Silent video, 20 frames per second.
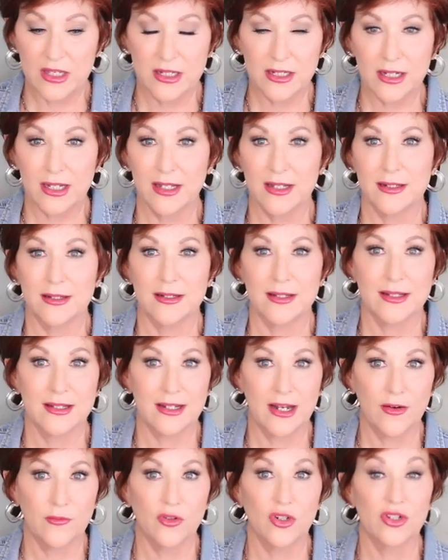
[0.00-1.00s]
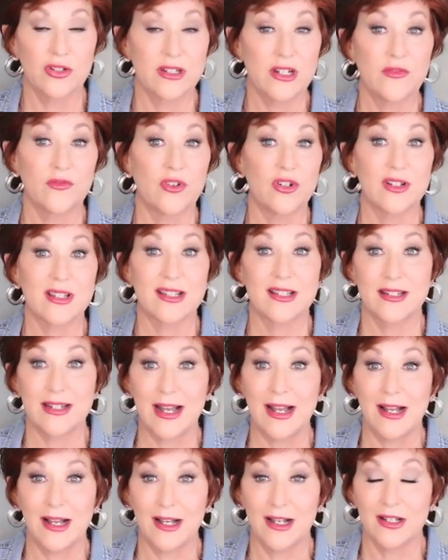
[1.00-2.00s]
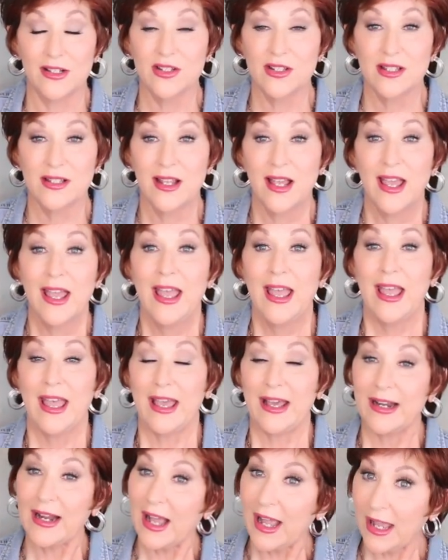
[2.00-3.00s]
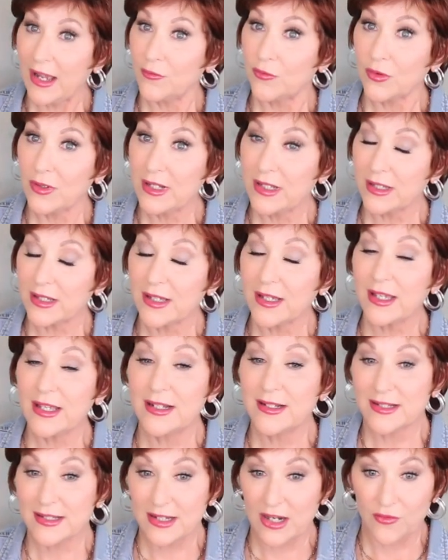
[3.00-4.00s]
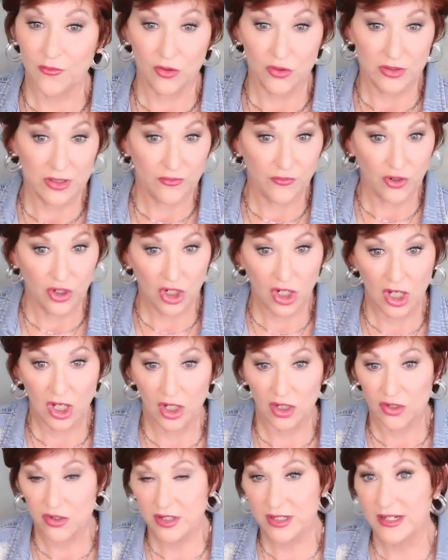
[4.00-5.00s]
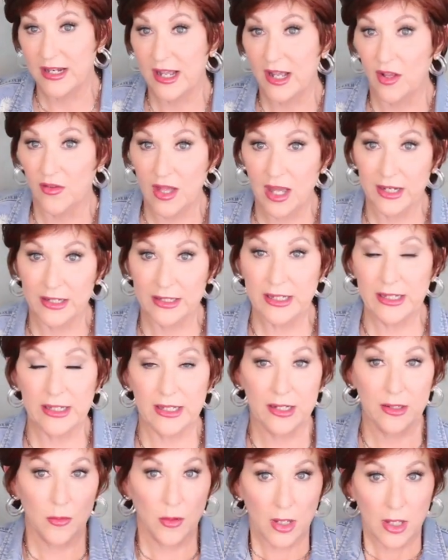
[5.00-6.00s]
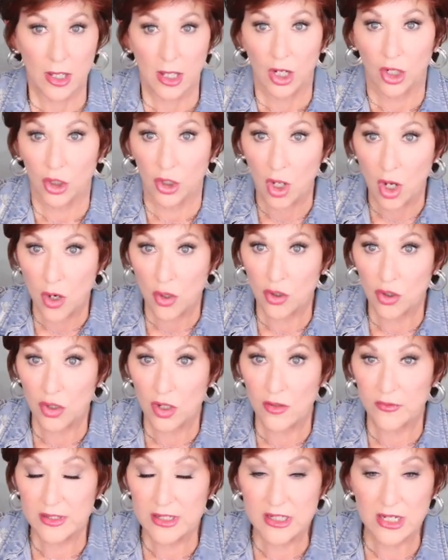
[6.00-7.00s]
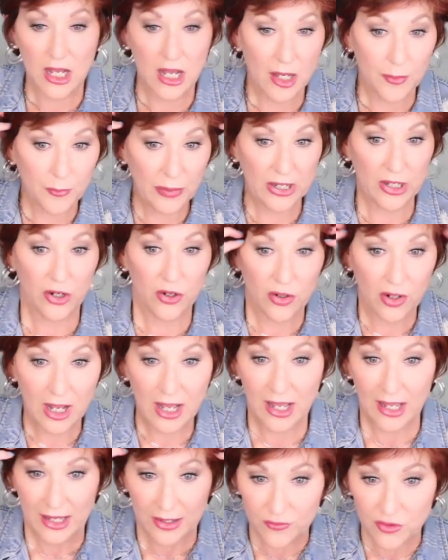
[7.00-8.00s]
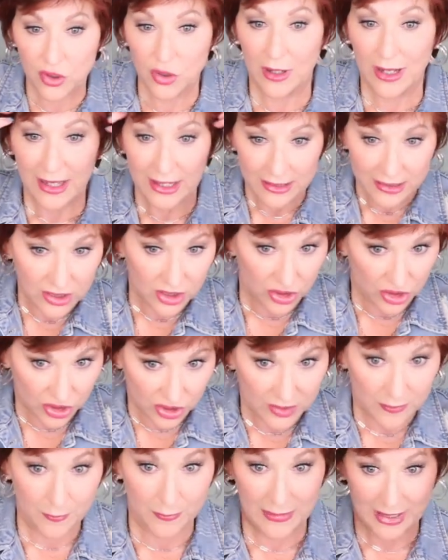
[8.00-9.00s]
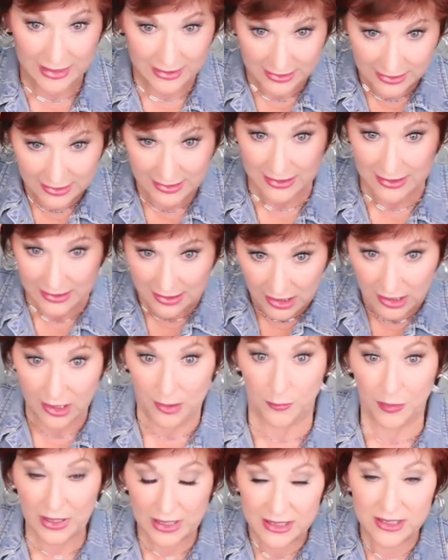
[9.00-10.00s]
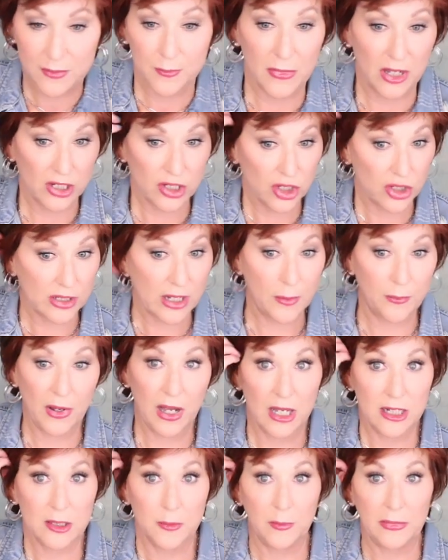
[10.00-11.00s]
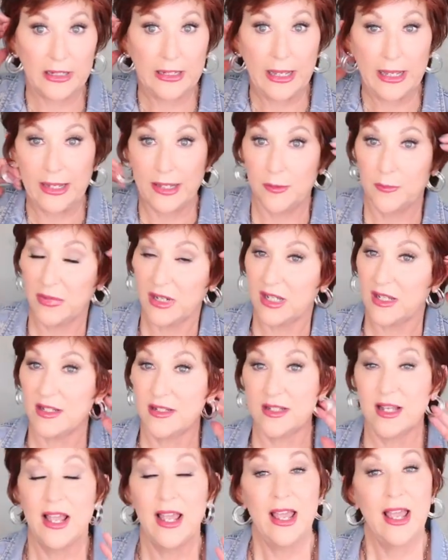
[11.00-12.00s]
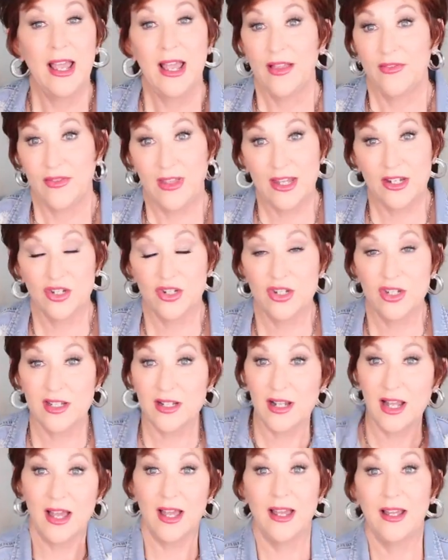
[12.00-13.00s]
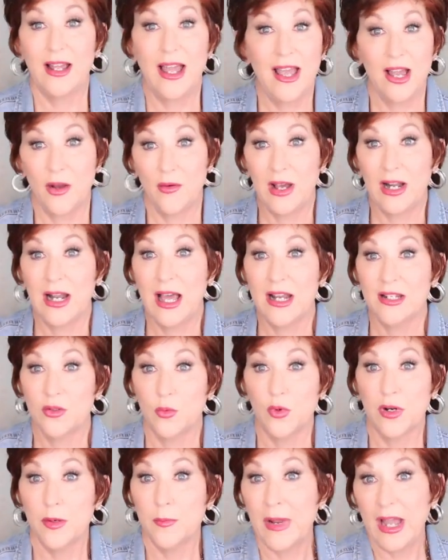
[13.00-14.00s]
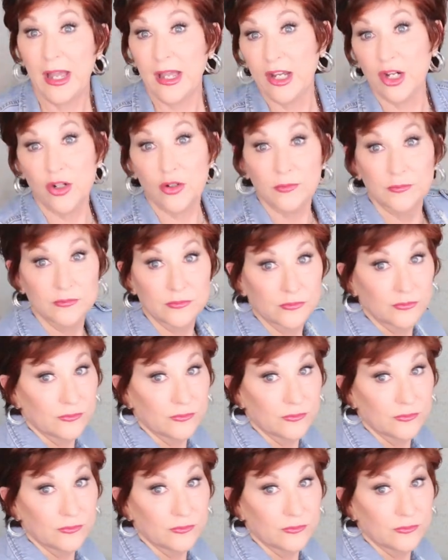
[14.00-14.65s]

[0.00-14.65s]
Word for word: it in several different styles, and I have Rica in several different colors. Now, again, longer on the top here. I have tried to just mess this up as much as I possibly can because that's just like how I like to wear my hair.